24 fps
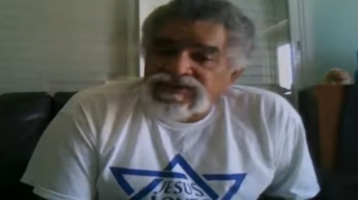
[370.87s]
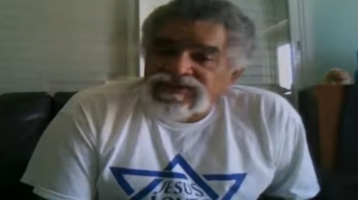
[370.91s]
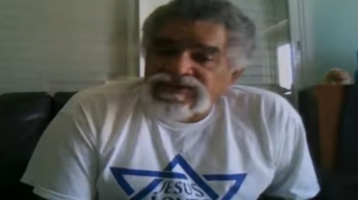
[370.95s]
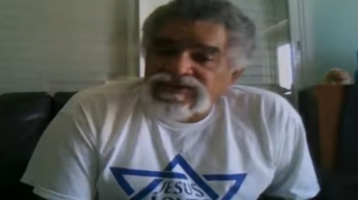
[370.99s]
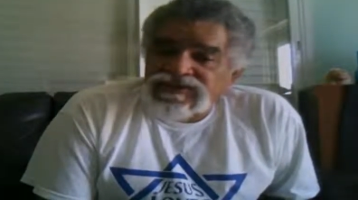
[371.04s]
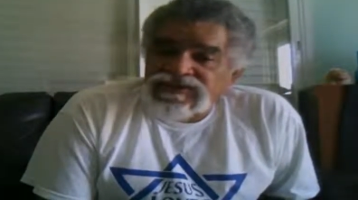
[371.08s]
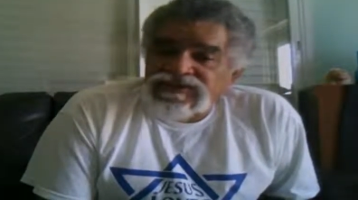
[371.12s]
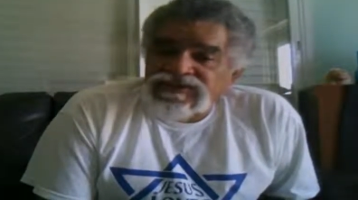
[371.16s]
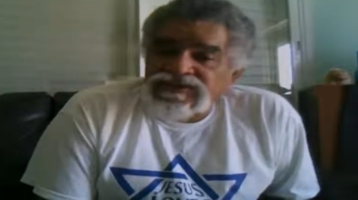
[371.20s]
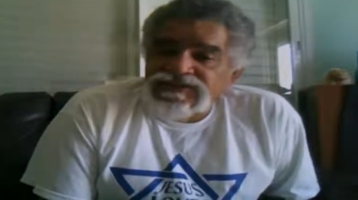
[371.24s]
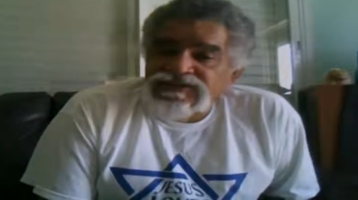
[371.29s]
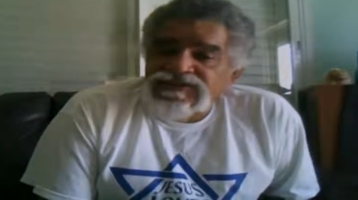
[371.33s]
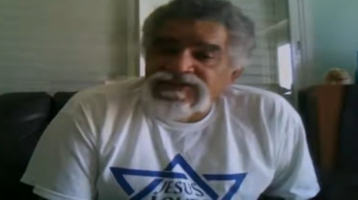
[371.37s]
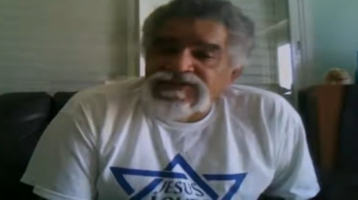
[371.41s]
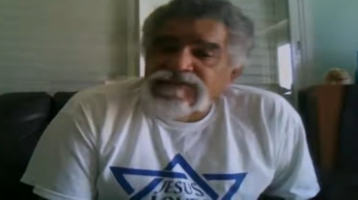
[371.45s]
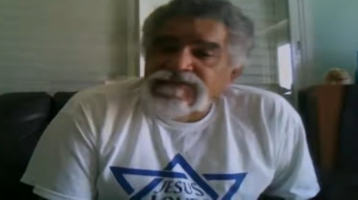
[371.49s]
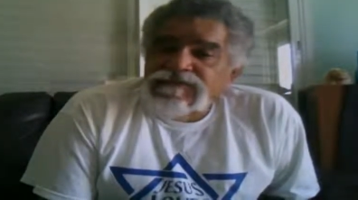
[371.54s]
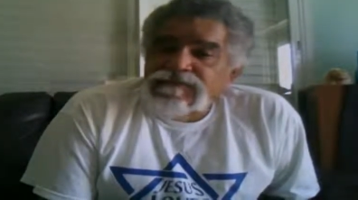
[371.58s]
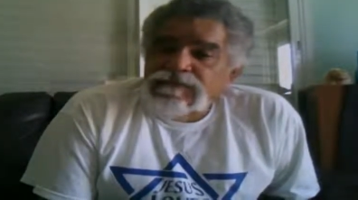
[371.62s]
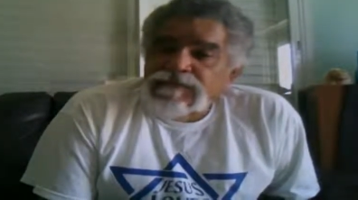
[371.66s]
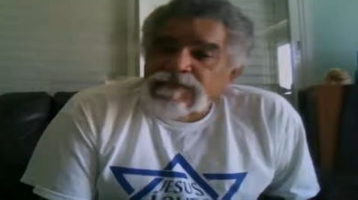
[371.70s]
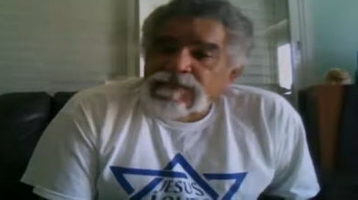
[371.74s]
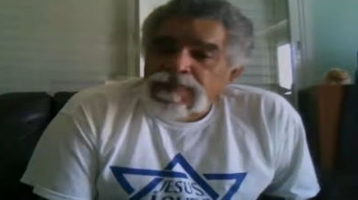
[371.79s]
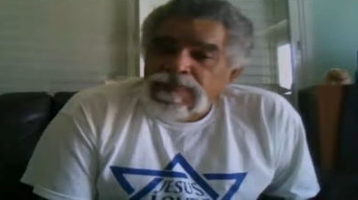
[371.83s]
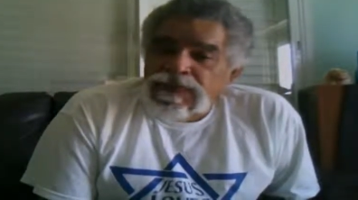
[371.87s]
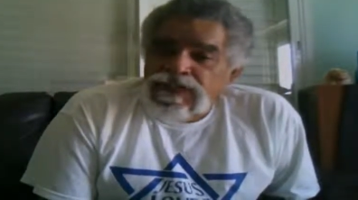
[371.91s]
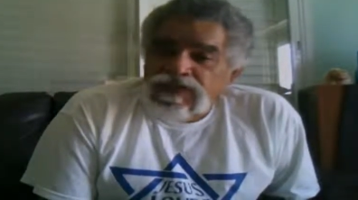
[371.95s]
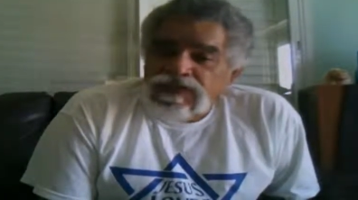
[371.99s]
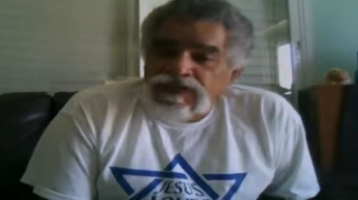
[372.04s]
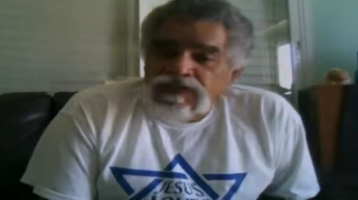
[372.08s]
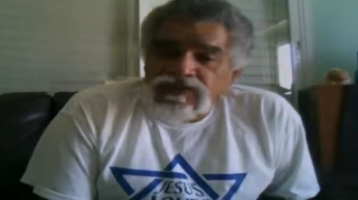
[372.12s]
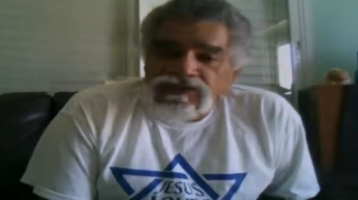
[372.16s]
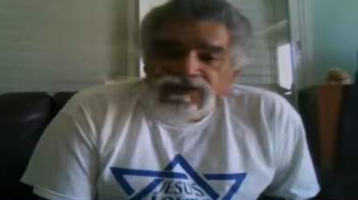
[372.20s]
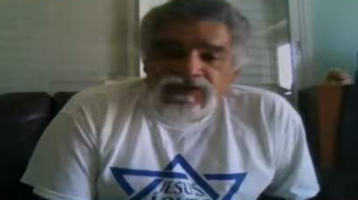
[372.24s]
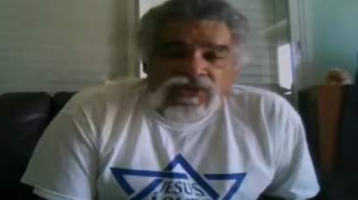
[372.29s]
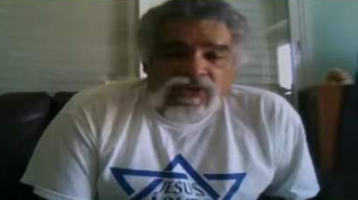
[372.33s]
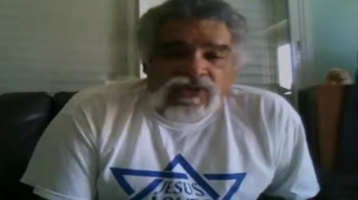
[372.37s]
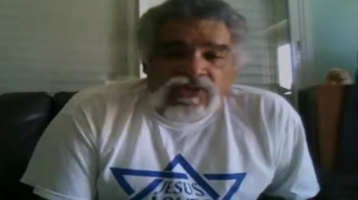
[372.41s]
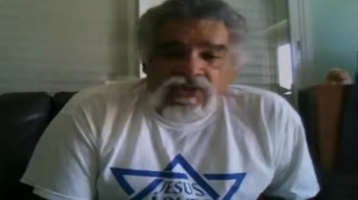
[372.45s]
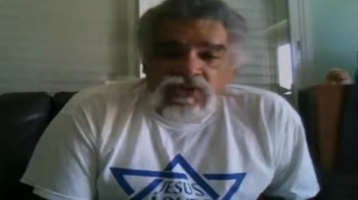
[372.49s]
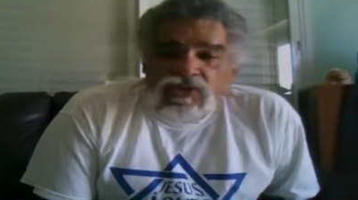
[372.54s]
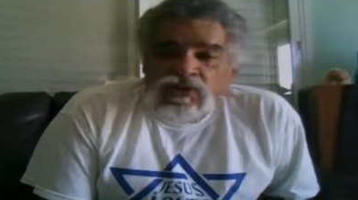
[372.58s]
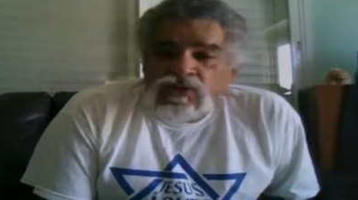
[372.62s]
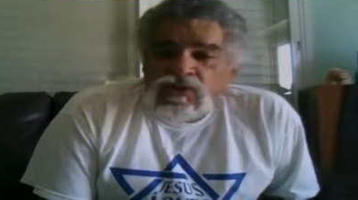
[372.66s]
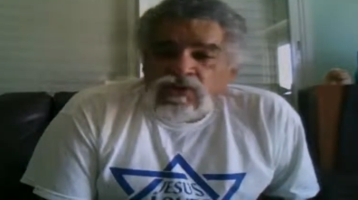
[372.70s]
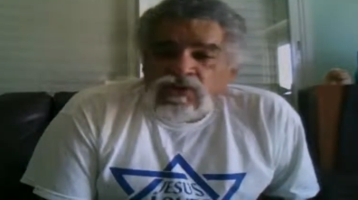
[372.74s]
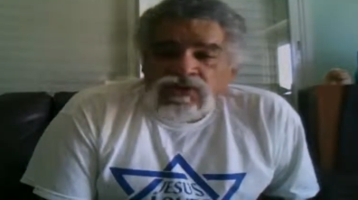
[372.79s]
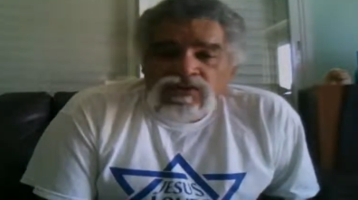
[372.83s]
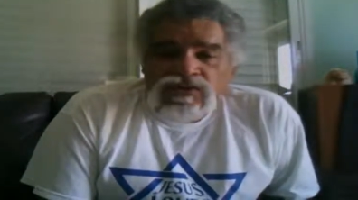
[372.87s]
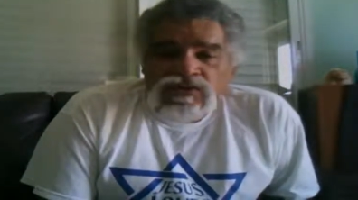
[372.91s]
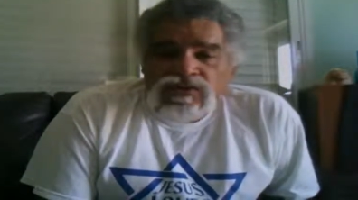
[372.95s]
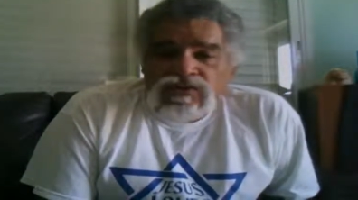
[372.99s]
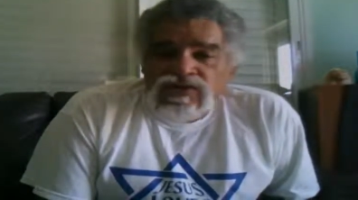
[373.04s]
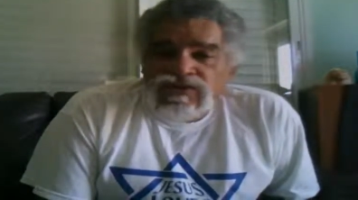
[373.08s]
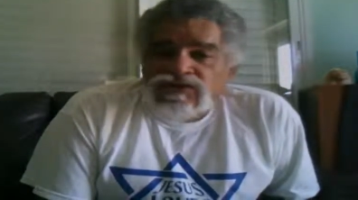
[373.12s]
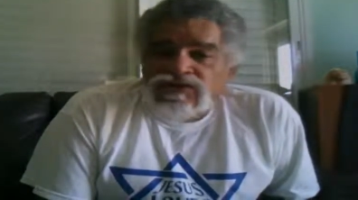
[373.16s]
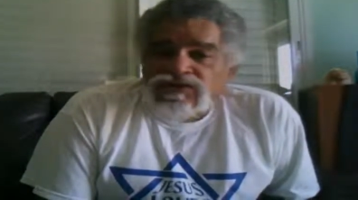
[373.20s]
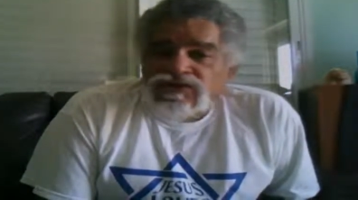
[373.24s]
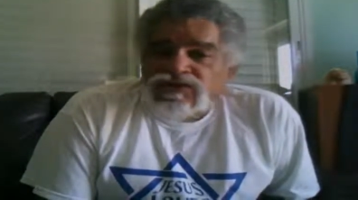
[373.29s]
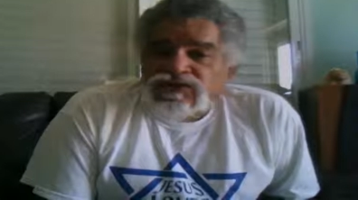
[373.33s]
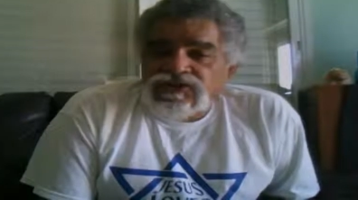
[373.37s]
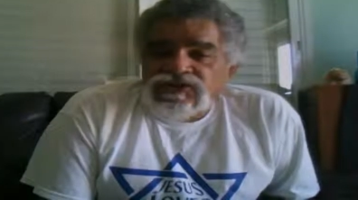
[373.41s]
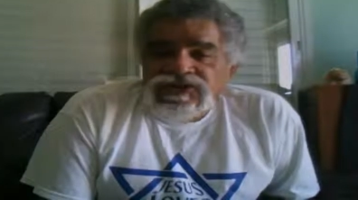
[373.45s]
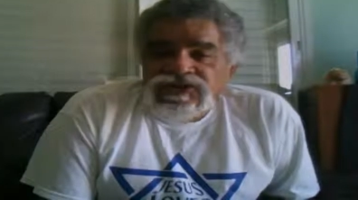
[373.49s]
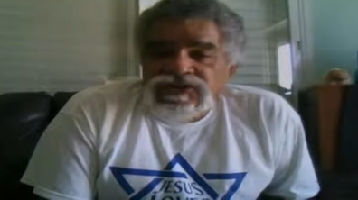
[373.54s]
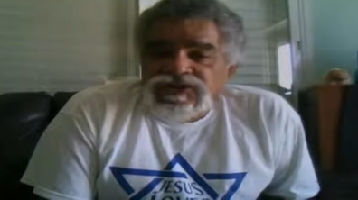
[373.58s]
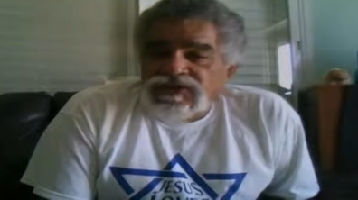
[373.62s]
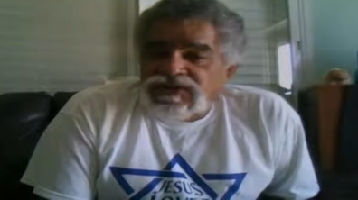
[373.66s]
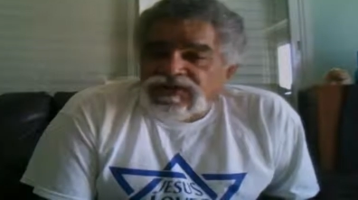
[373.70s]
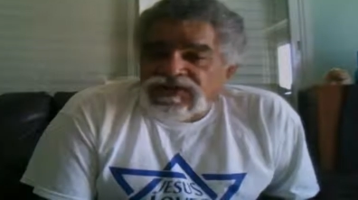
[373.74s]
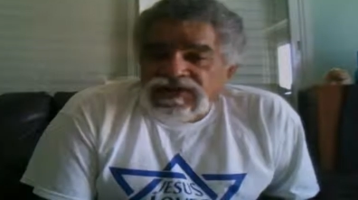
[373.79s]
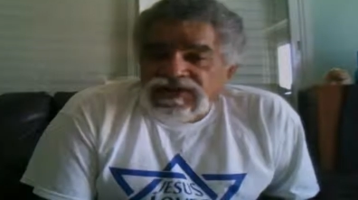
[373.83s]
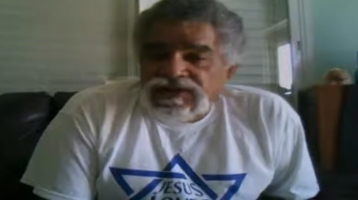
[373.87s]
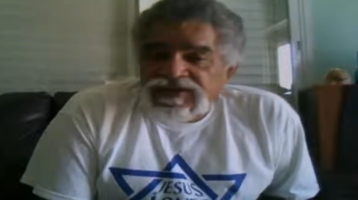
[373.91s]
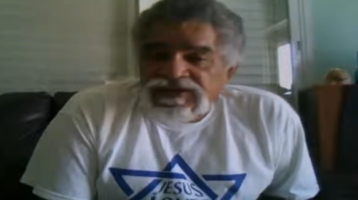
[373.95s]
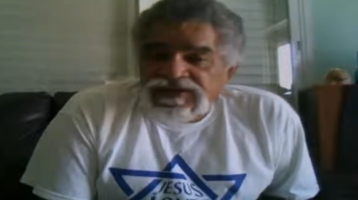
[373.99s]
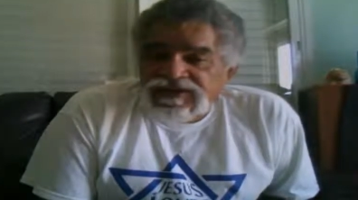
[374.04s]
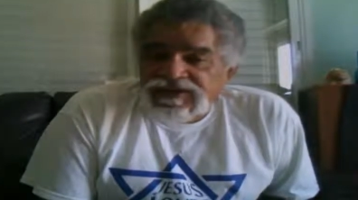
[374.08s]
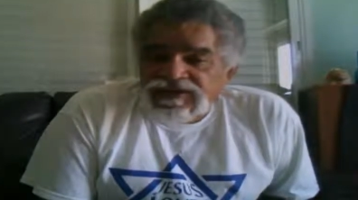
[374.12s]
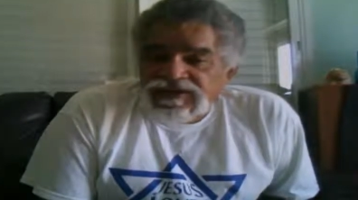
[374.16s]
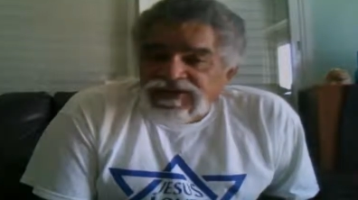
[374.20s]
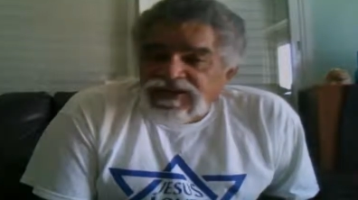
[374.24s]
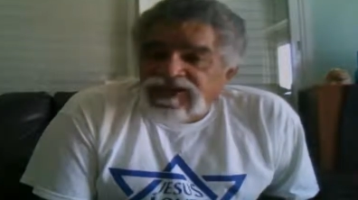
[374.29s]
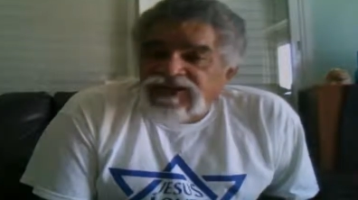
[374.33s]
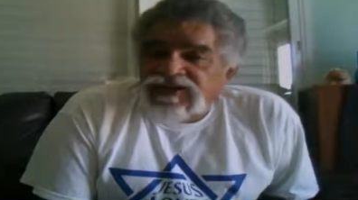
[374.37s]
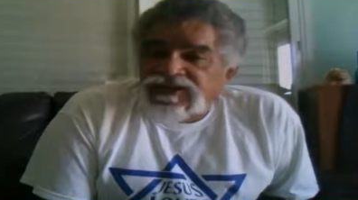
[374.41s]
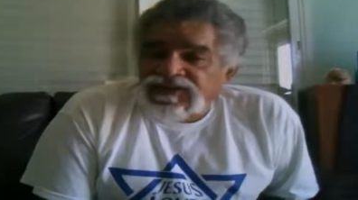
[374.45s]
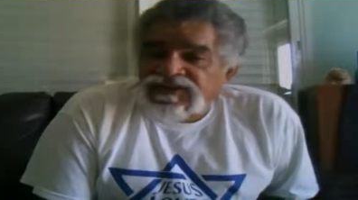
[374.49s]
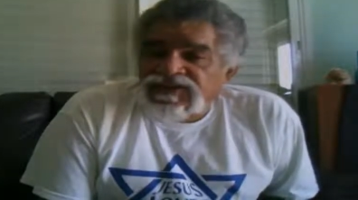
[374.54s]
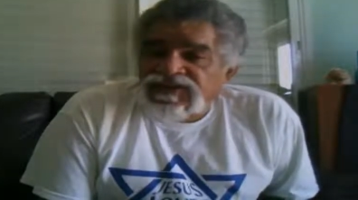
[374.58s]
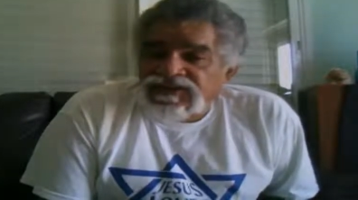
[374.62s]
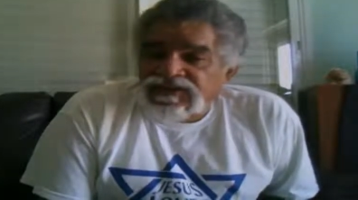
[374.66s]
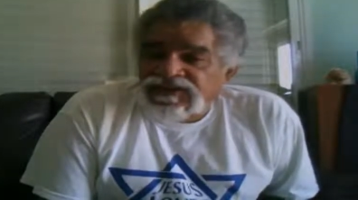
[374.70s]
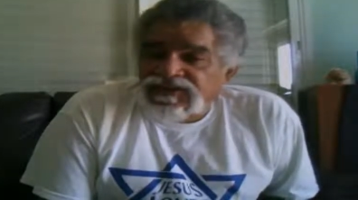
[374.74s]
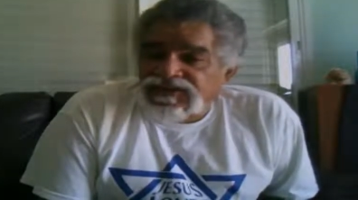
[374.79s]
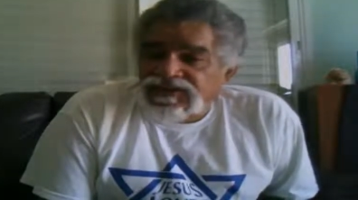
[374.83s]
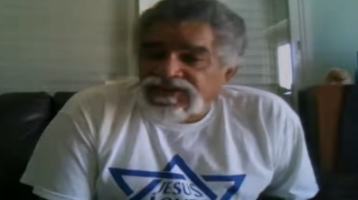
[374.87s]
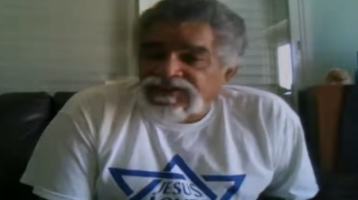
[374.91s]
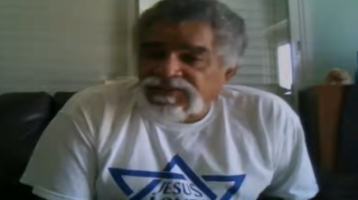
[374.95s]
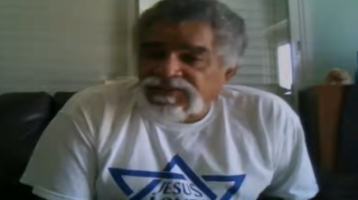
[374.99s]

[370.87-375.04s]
importance in this whole judiciary